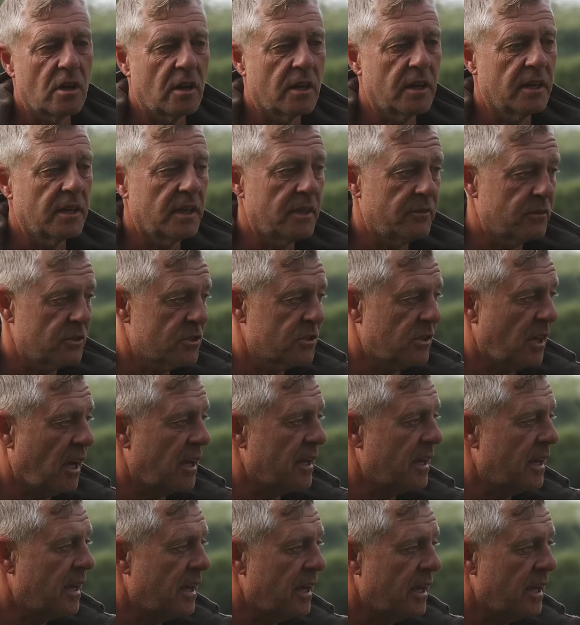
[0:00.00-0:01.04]
I can either
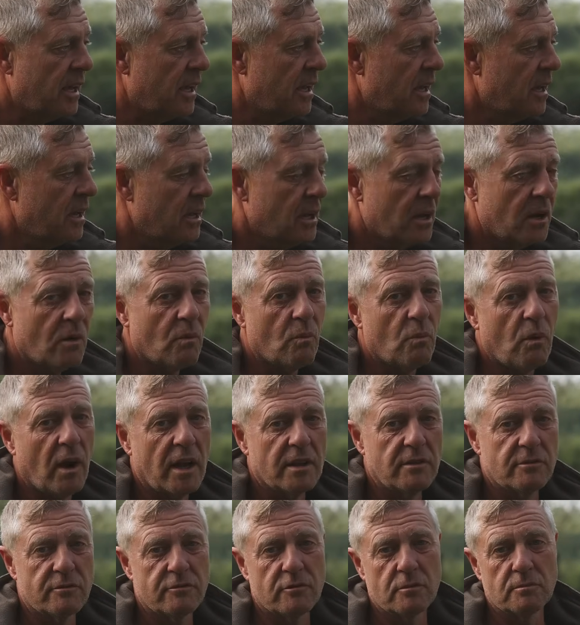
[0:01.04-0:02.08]
stay here and
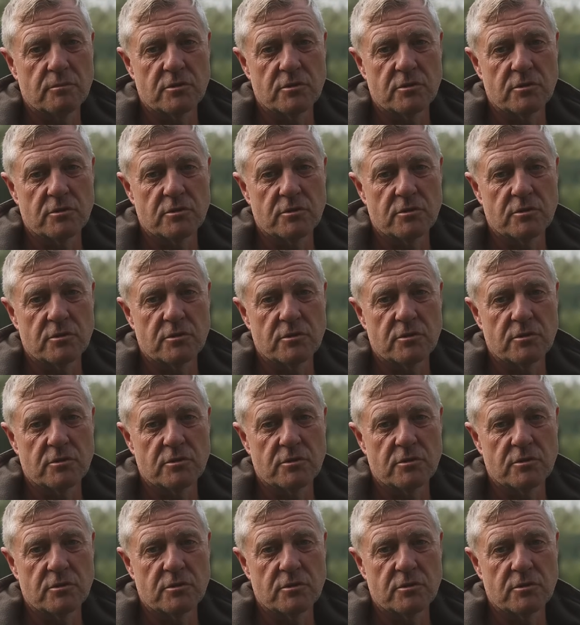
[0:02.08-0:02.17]
wait for